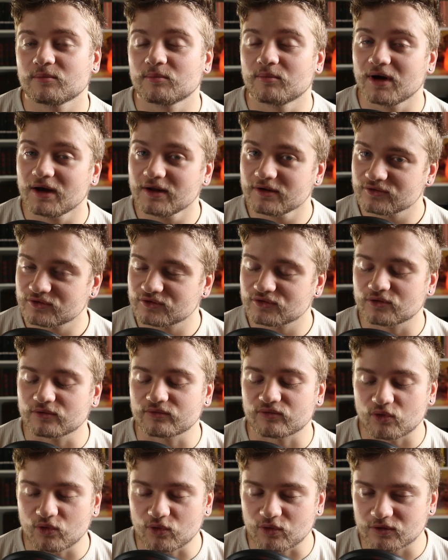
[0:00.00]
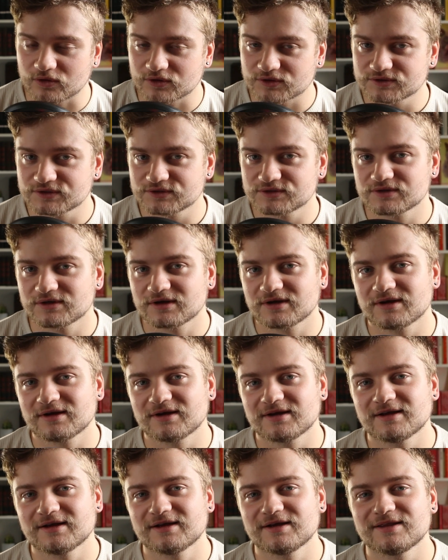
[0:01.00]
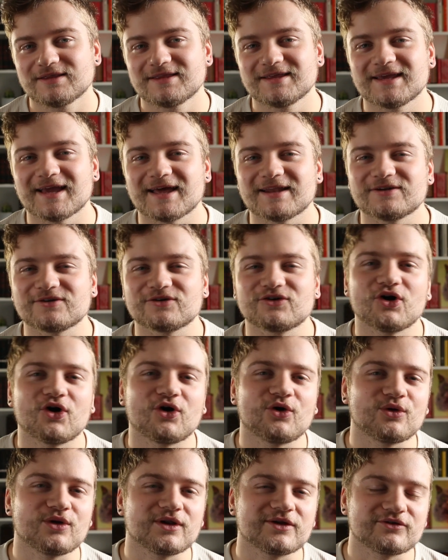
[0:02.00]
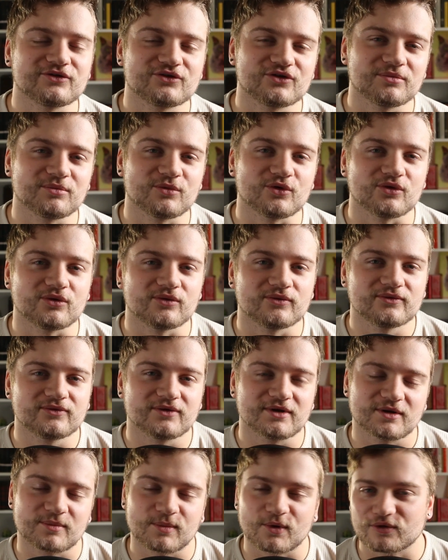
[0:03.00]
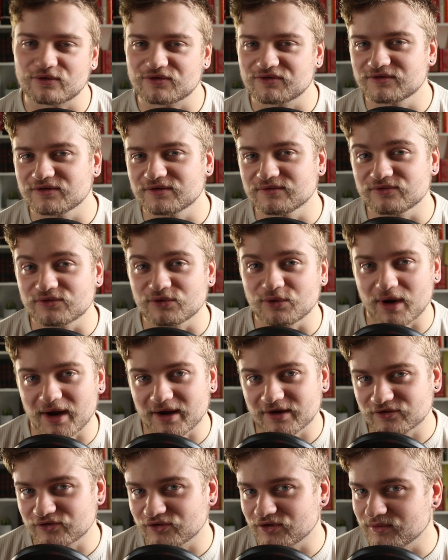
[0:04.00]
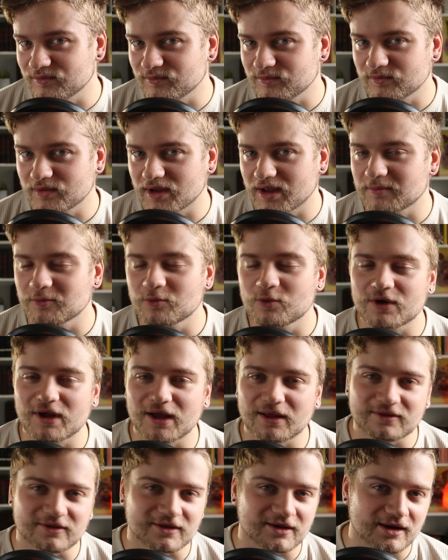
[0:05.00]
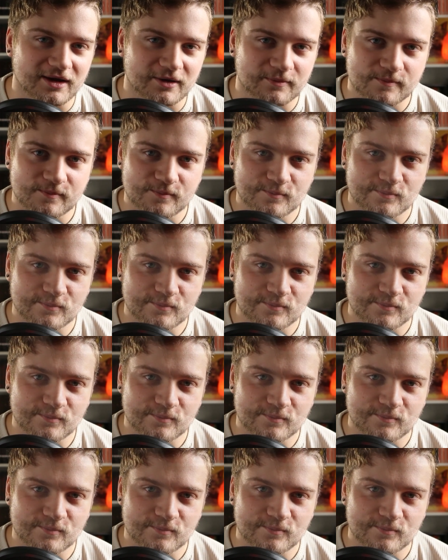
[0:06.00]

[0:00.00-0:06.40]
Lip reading: But, of course, the end goal is to move in a positive direction, and we'll get there.